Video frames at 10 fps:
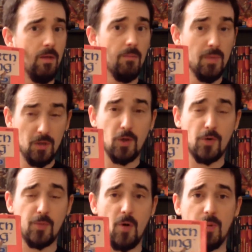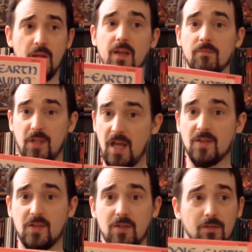Middle-earth role-playing.
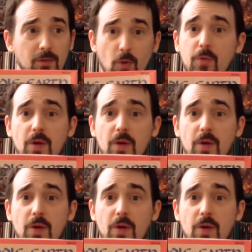Yes, Lord of the